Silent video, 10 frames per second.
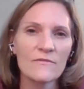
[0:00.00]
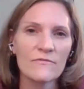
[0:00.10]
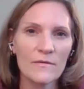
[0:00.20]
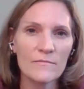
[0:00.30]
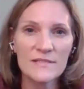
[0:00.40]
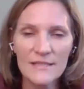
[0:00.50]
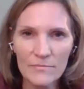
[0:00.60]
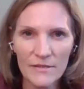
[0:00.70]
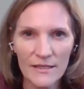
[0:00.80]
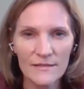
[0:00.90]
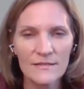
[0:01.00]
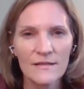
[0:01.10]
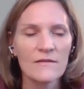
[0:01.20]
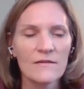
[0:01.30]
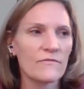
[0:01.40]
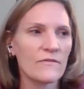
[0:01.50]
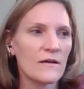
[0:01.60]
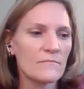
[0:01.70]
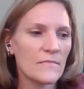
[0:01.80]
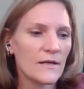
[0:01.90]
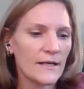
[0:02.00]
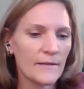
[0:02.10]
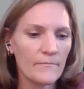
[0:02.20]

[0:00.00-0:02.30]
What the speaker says: from siblings, from,